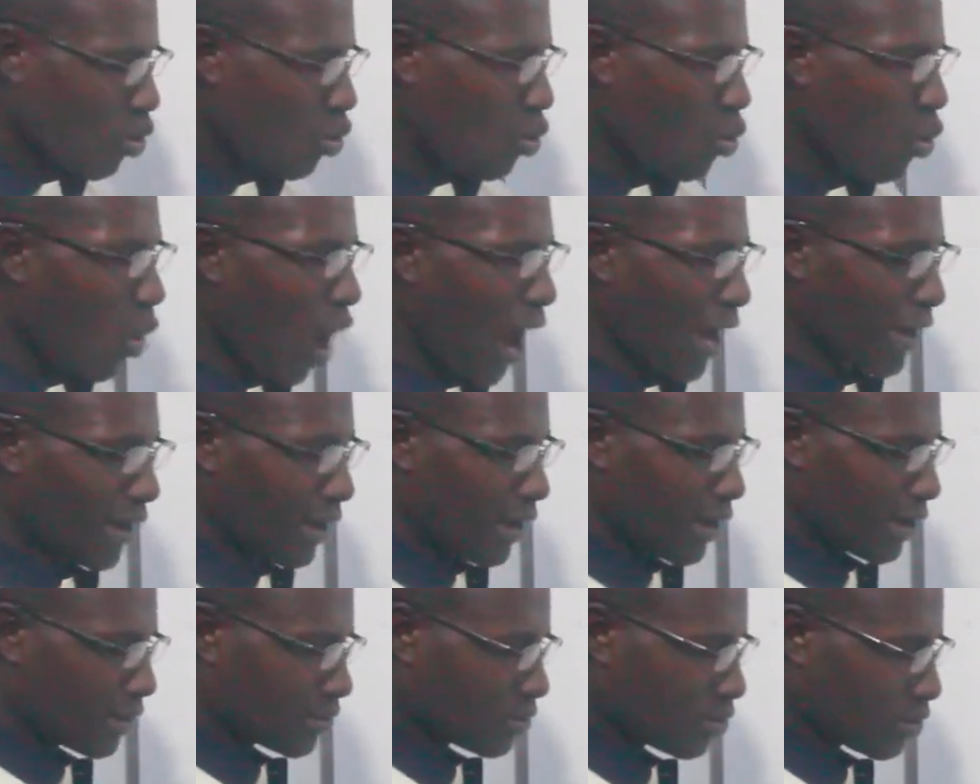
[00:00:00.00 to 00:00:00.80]
1.
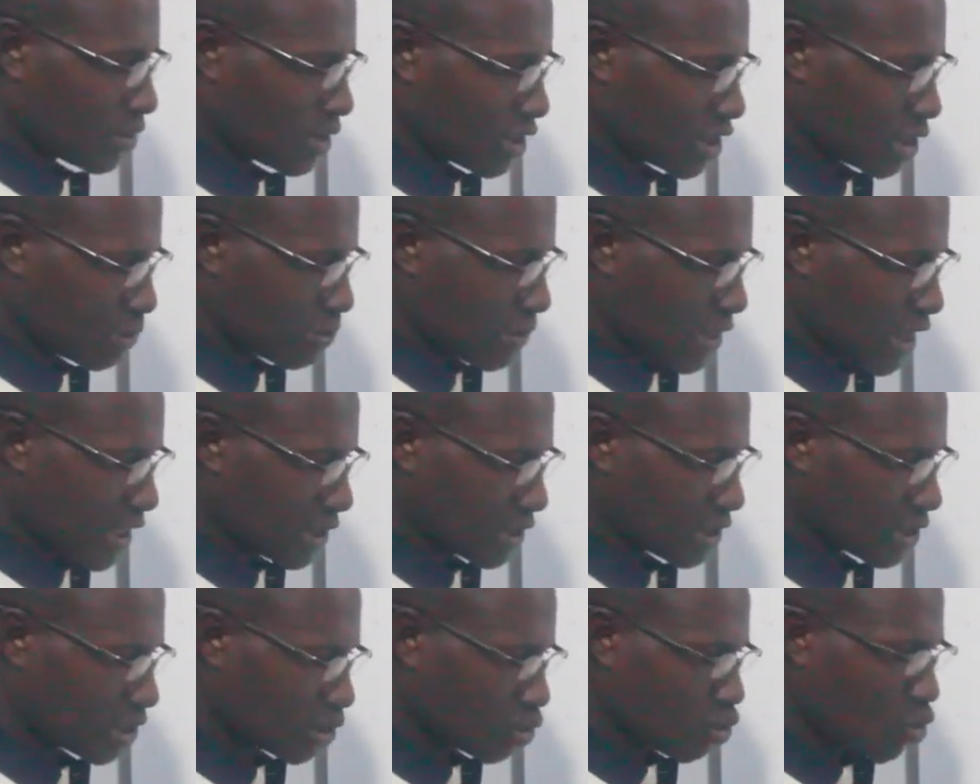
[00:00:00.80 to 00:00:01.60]
So this
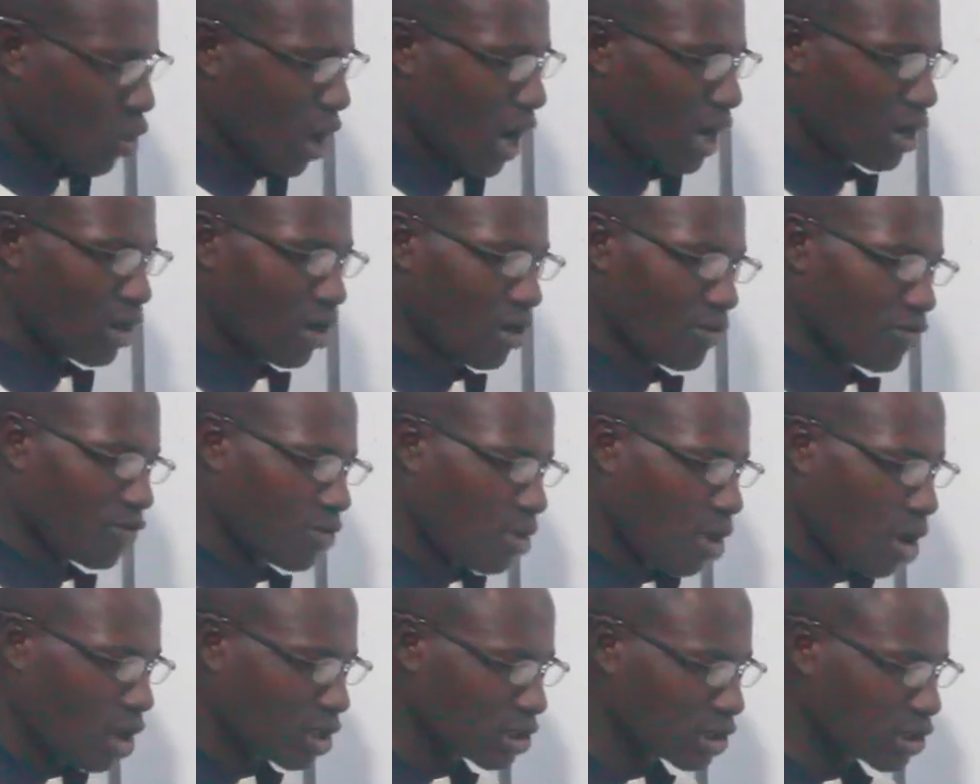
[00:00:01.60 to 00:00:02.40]
place is 1, of
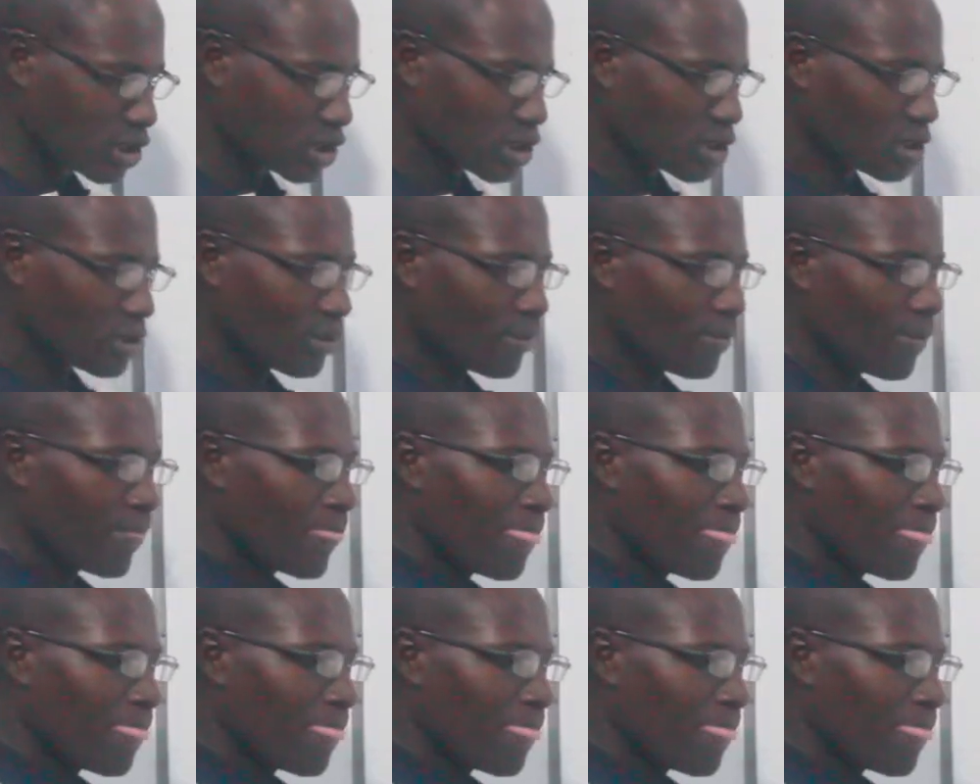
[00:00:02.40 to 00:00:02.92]
course.